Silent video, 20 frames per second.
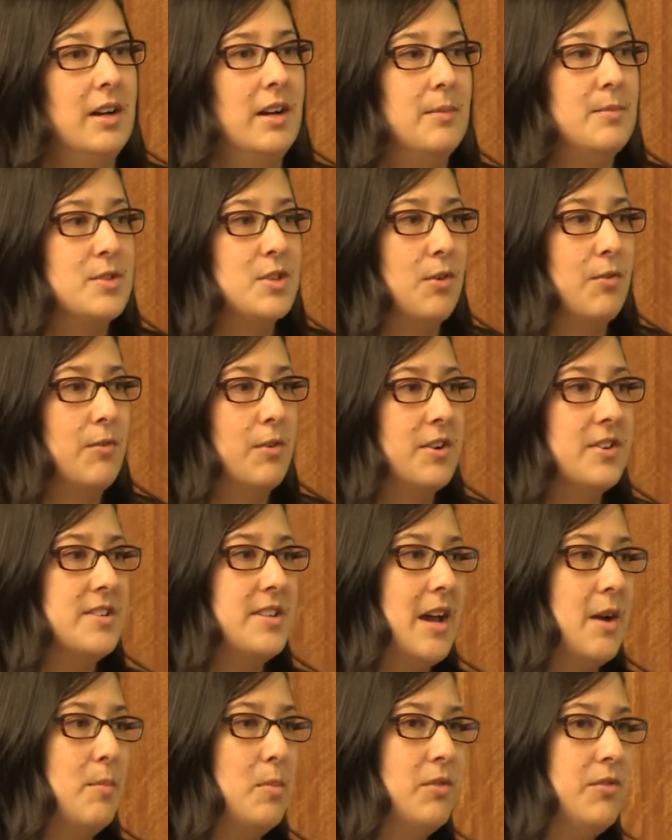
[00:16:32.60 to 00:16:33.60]
So for
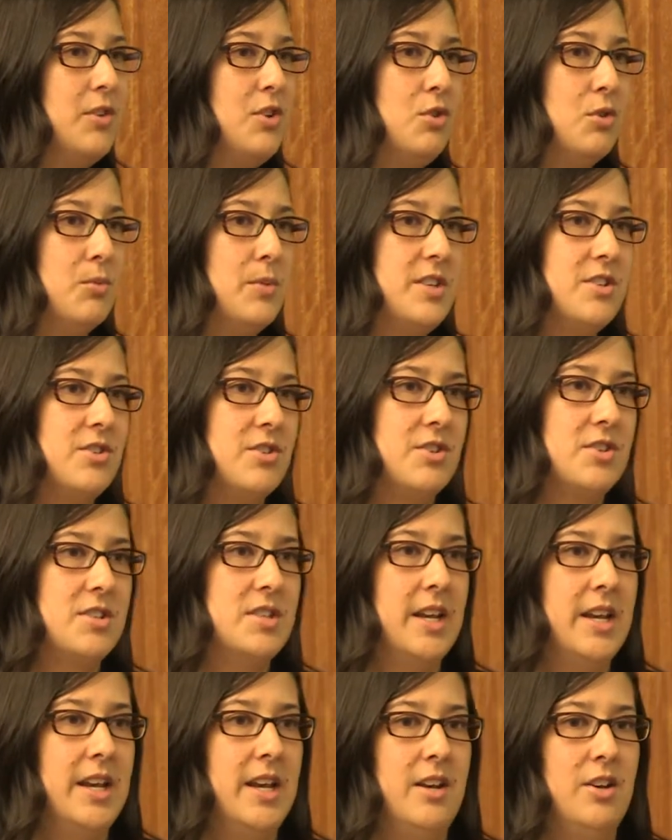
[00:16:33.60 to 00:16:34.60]
example, if you do a research
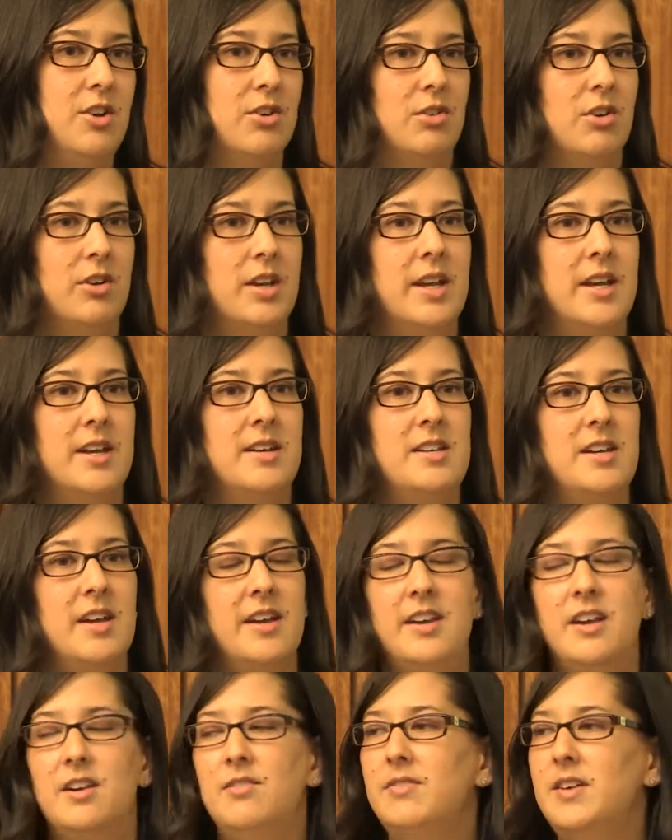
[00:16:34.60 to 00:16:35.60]
study and you're looking at
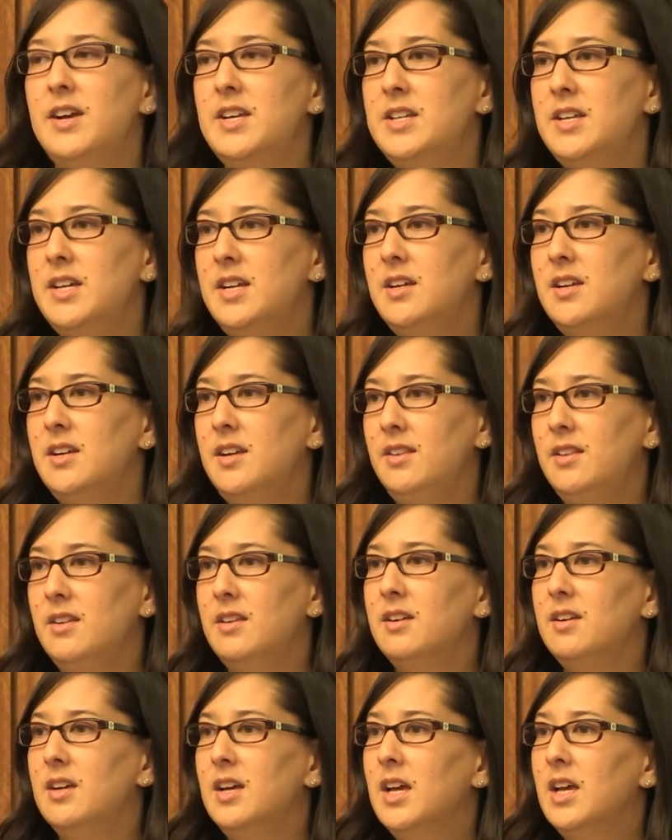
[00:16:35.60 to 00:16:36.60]
de-identified data
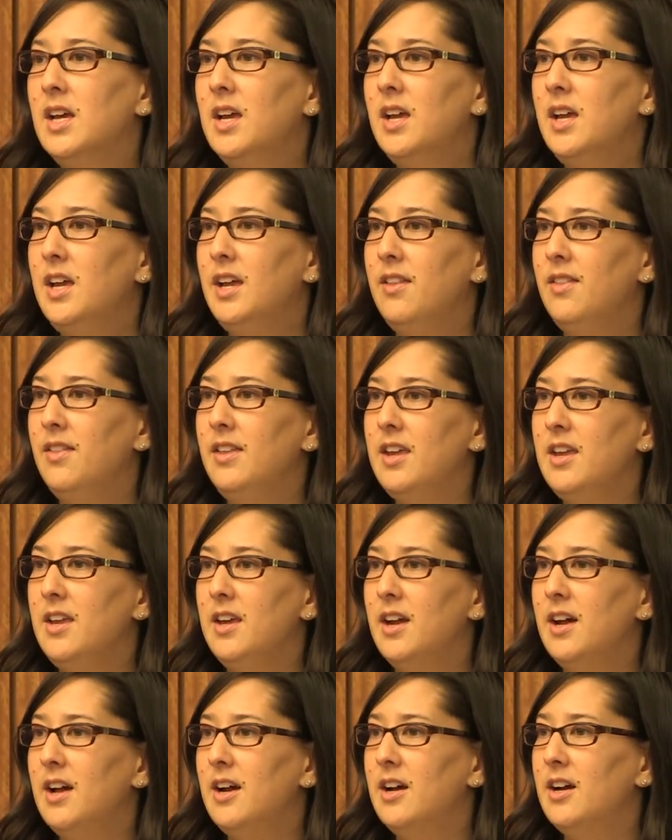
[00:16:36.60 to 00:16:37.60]
in
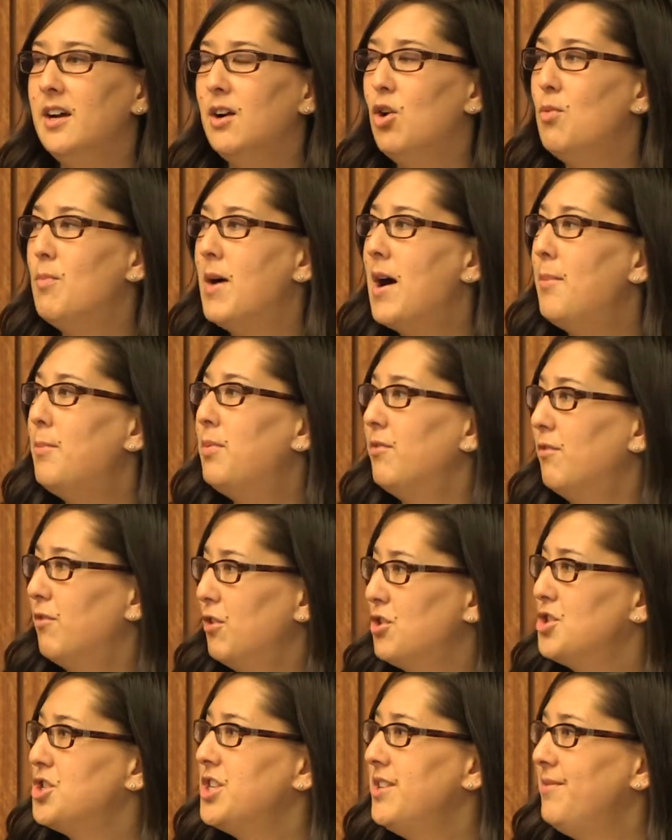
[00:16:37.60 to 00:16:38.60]
the OMOP
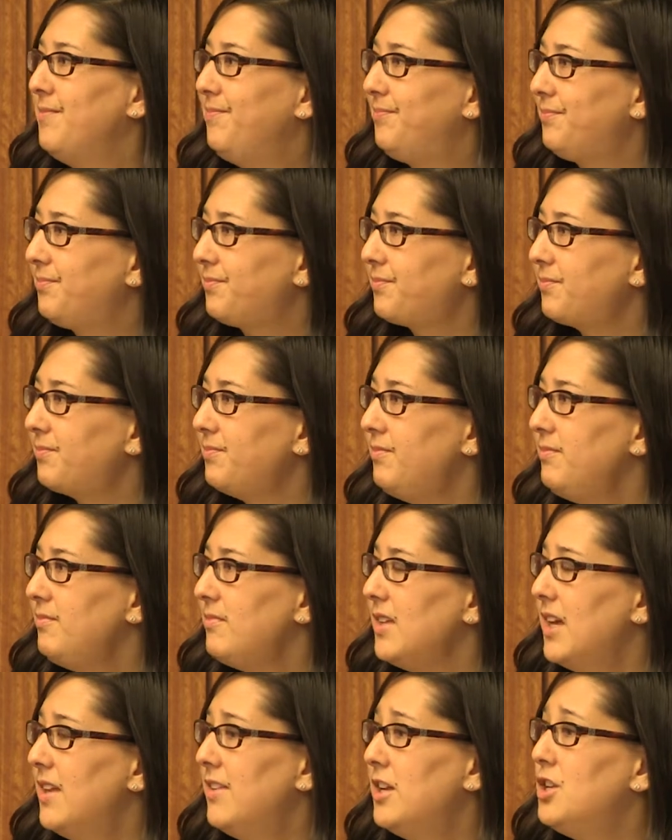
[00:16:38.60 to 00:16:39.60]
version,
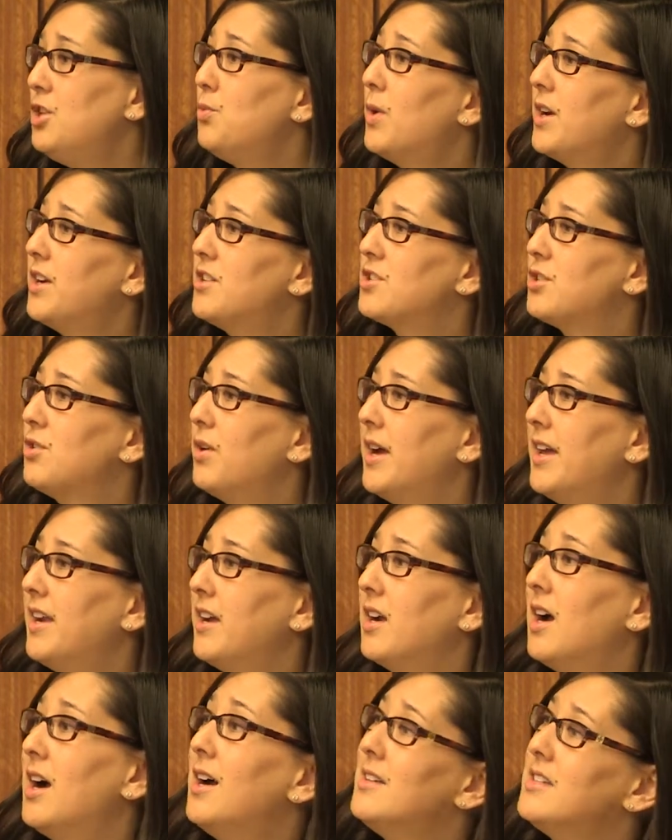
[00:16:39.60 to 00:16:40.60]
and then you wanted to go ahead
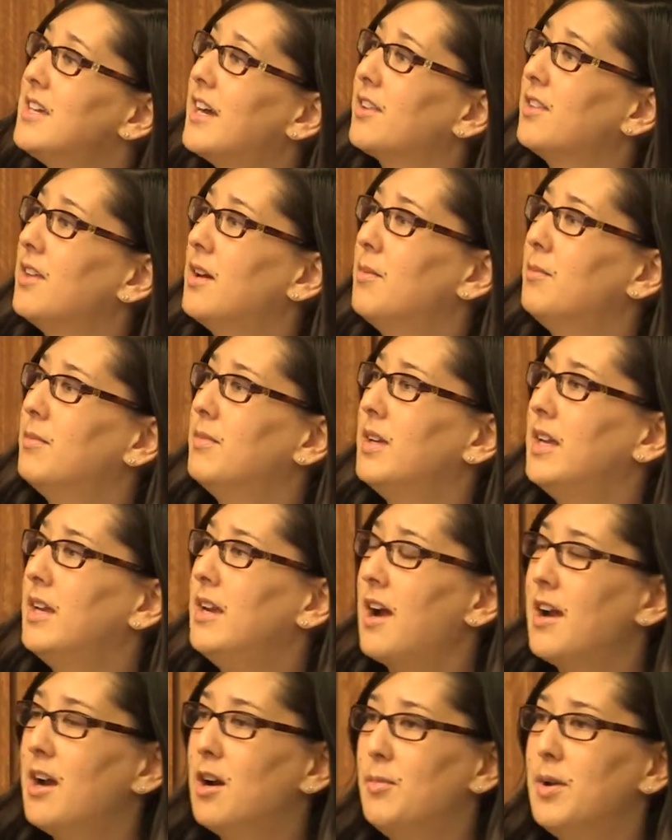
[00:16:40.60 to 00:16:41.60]
and contact them and
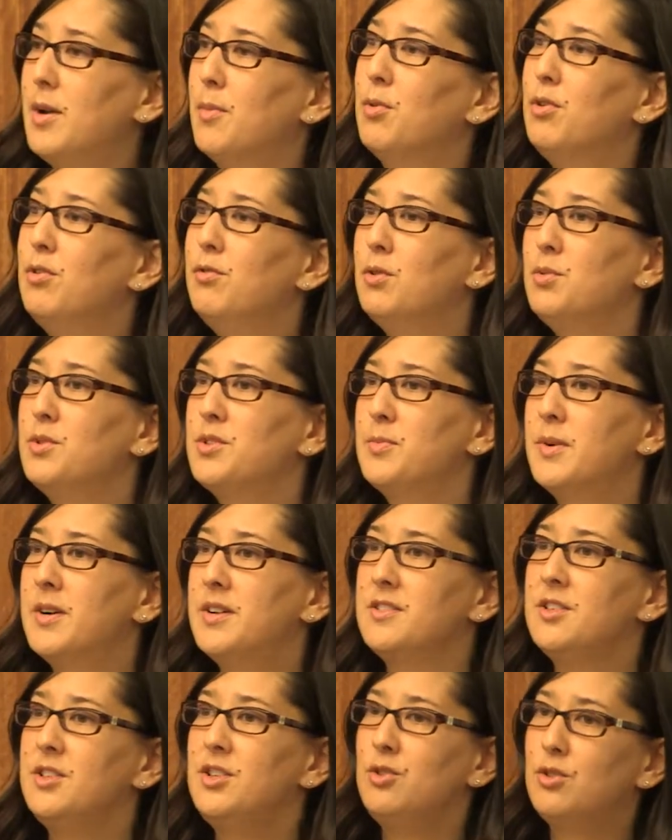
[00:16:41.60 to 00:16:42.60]
IRB approval was
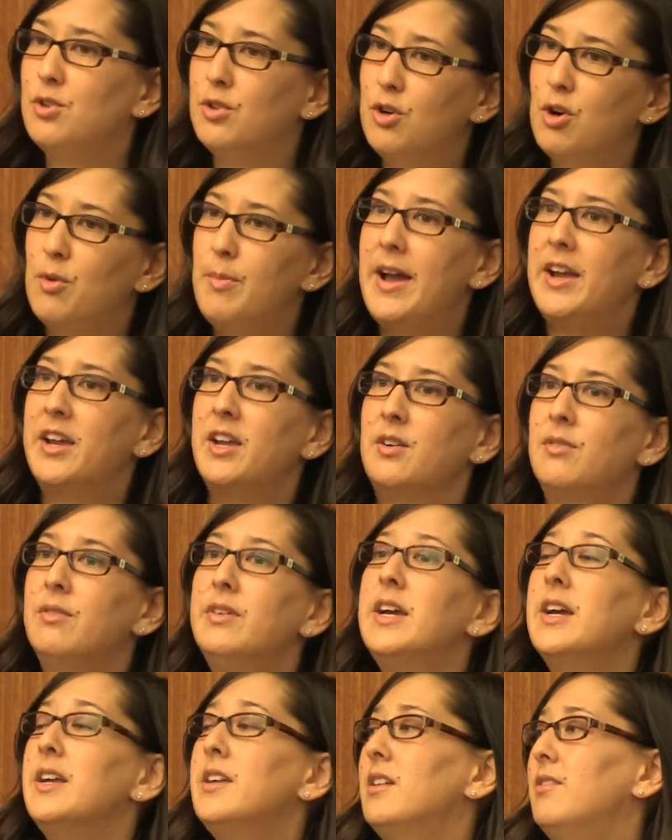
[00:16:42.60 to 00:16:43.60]
present, you could go back and
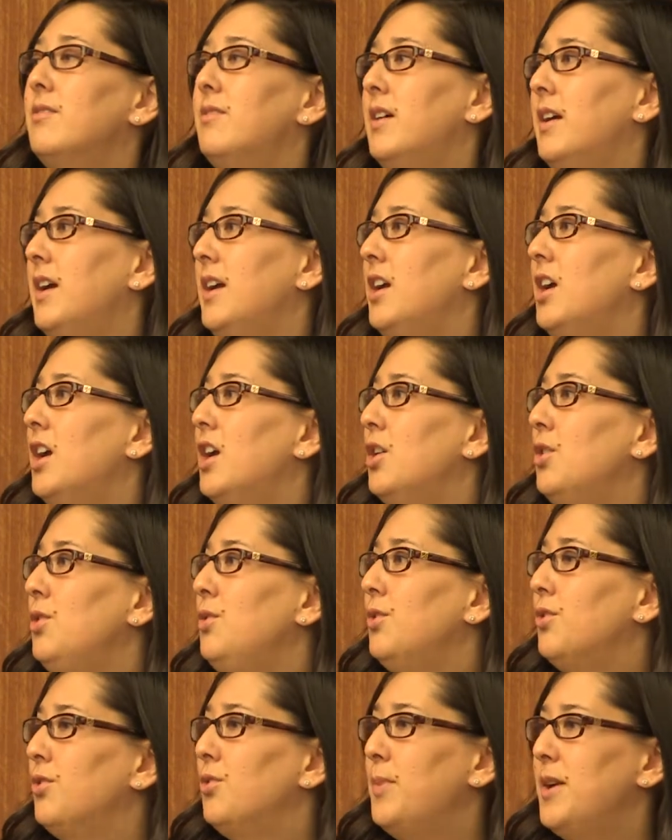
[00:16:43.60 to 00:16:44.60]
re-identify
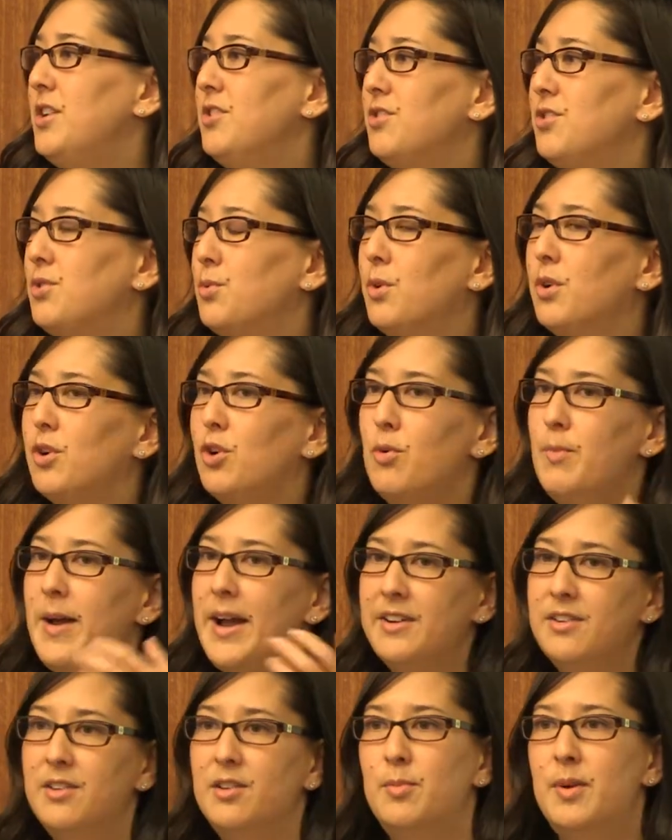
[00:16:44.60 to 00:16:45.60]
who those patients were and go
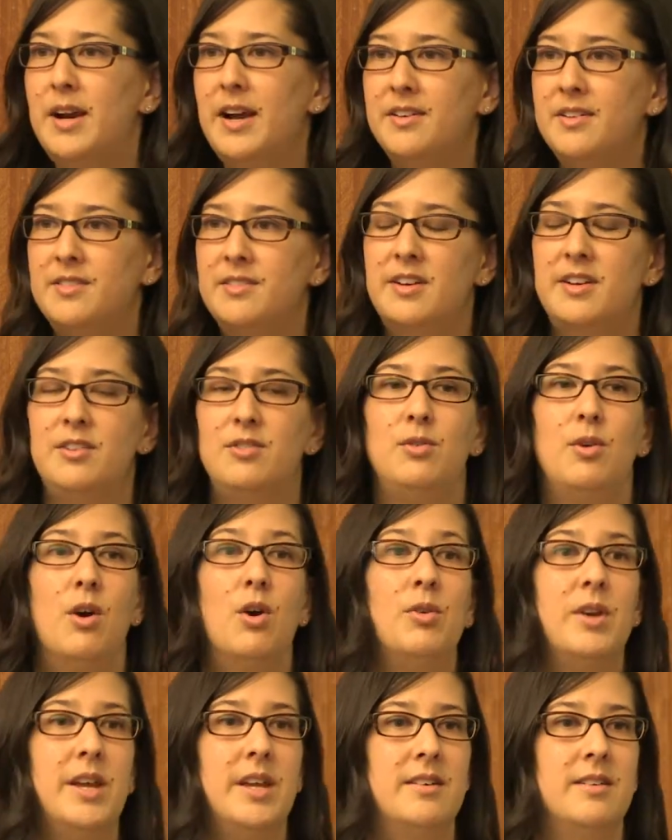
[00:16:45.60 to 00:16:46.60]
back to the practice sites who
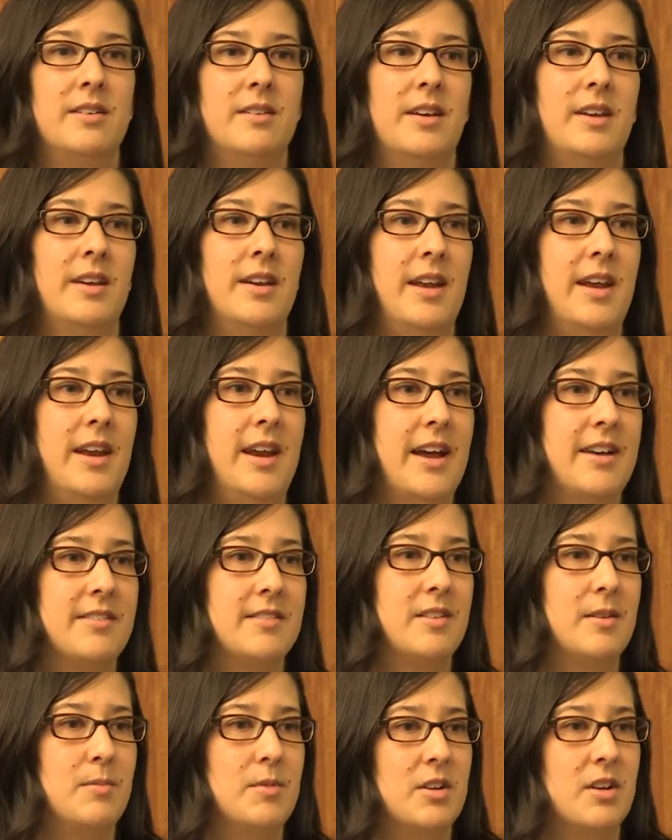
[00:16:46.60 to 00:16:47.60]
own it and
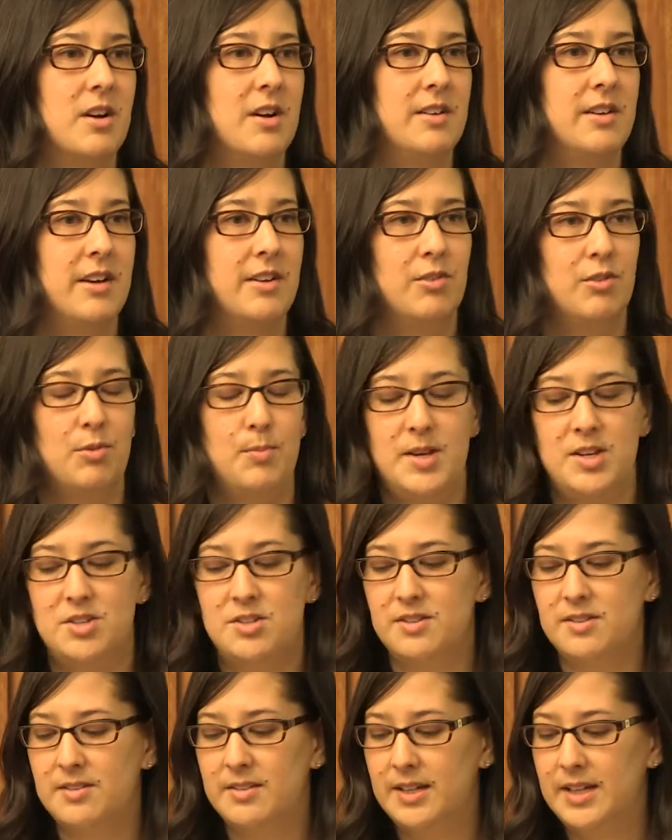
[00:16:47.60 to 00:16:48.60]
ask them to contact those
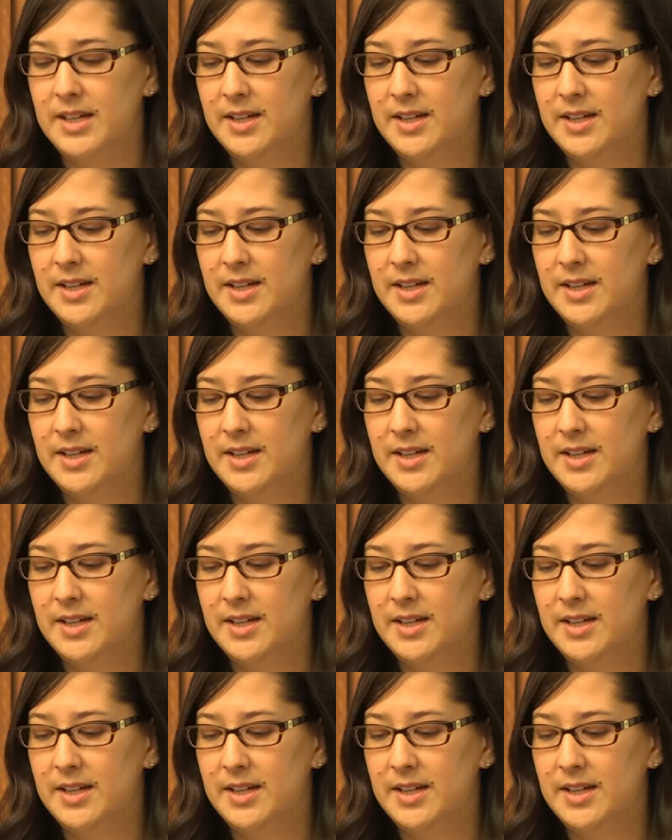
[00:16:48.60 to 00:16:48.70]
patients.